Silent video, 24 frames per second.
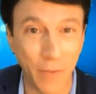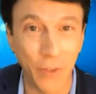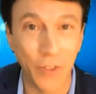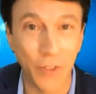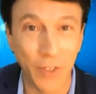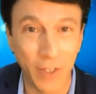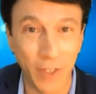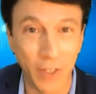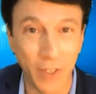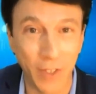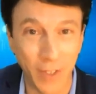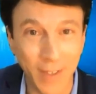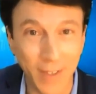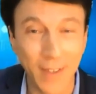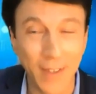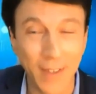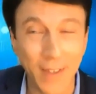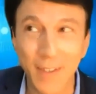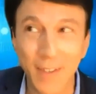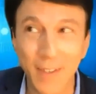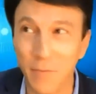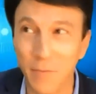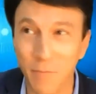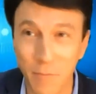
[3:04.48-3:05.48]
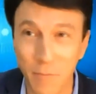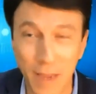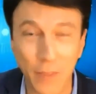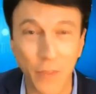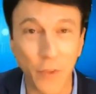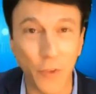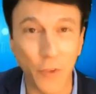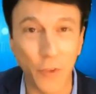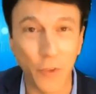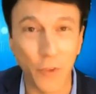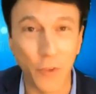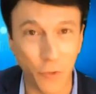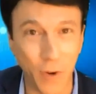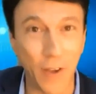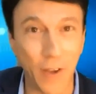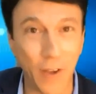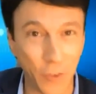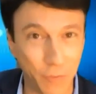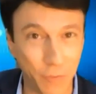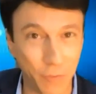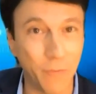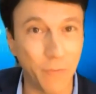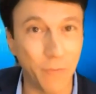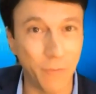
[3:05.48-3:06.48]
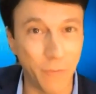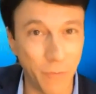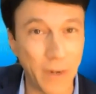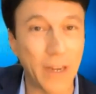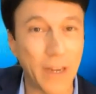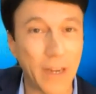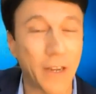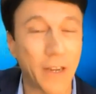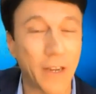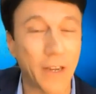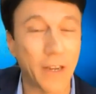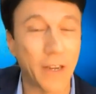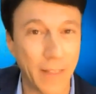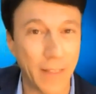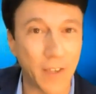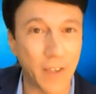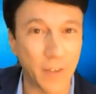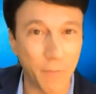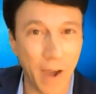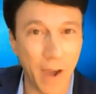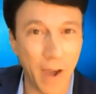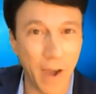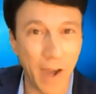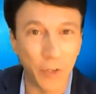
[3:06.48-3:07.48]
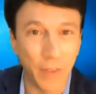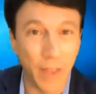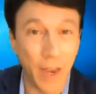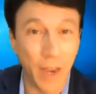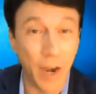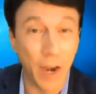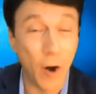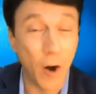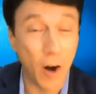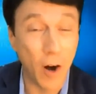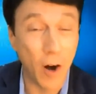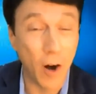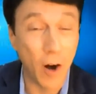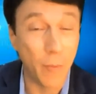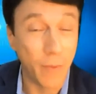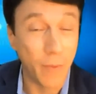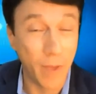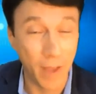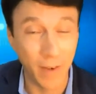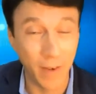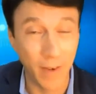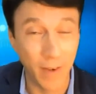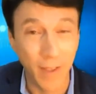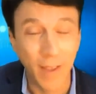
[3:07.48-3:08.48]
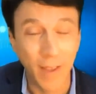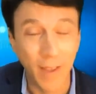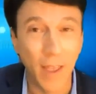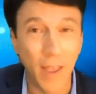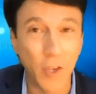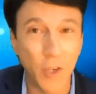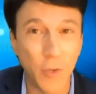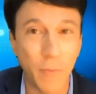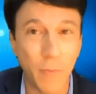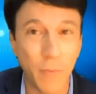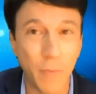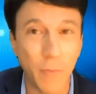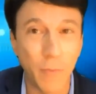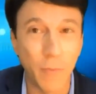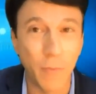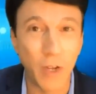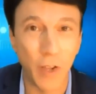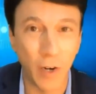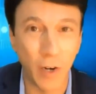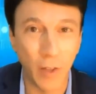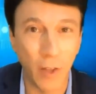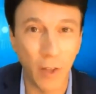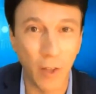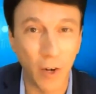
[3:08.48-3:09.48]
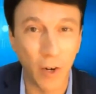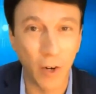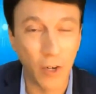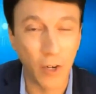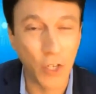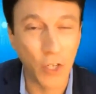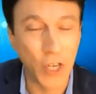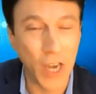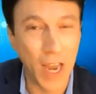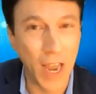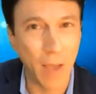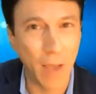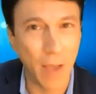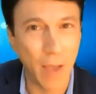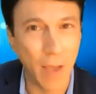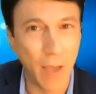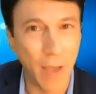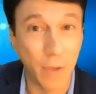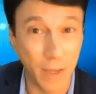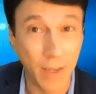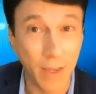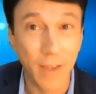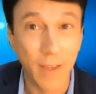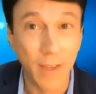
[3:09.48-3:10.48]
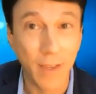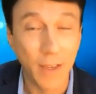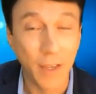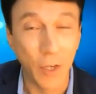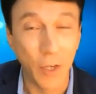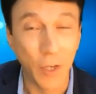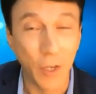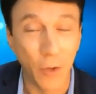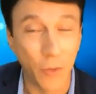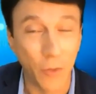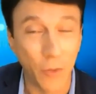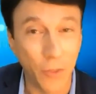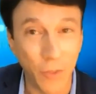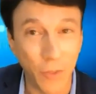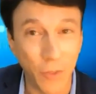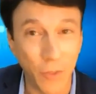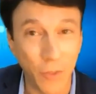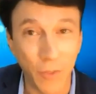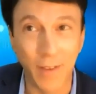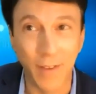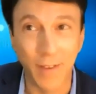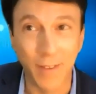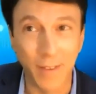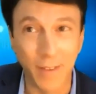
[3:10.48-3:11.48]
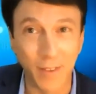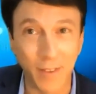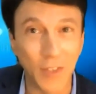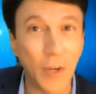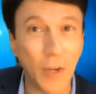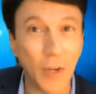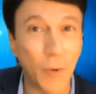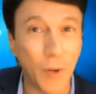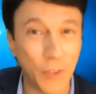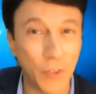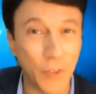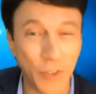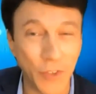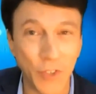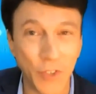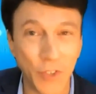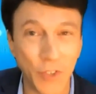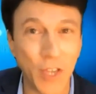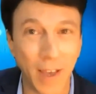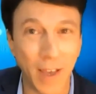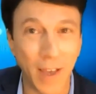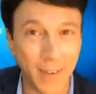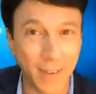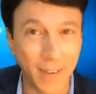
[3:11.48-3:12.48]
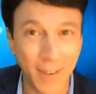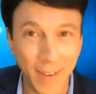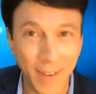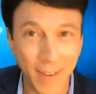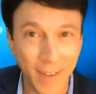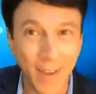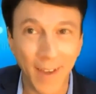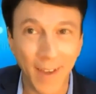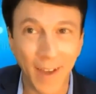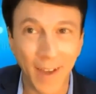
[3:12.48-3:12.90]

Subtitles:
level, to make those rails bring it to the last mile to that arm. And as you mentioned on our longer jam, maybe the sequence is done.